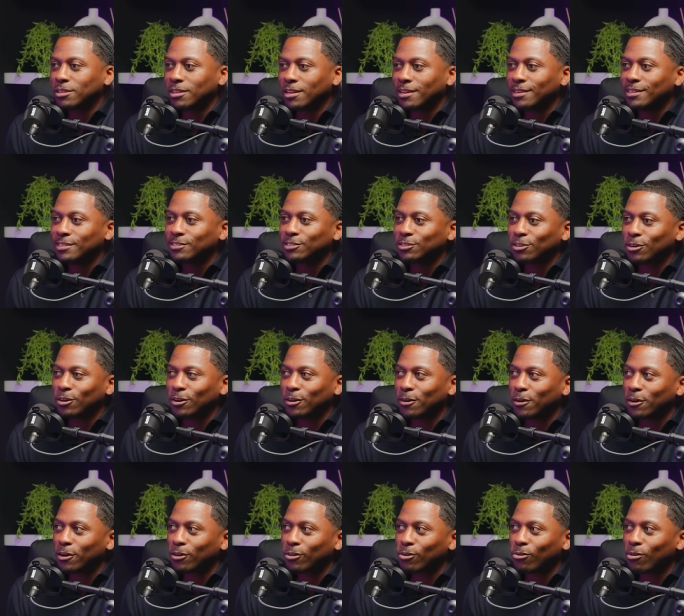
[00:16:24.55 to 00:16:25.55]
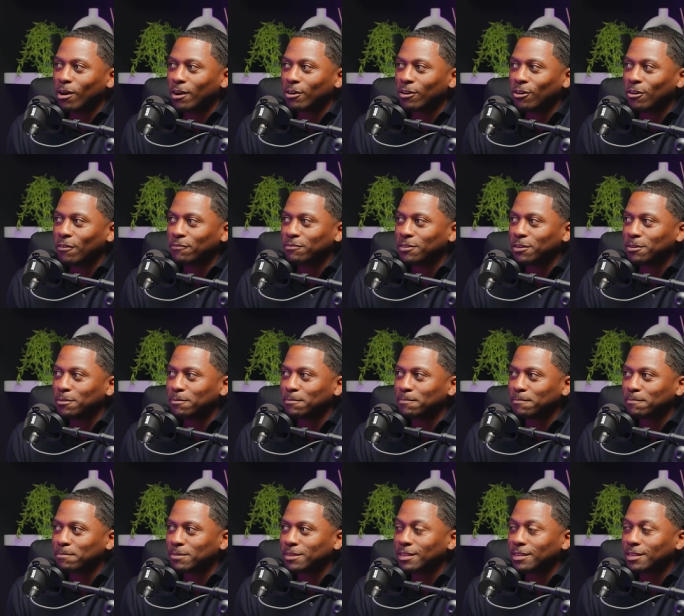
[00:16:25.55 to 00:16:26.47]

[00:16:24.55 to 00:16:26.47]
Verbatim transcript: things are quite often,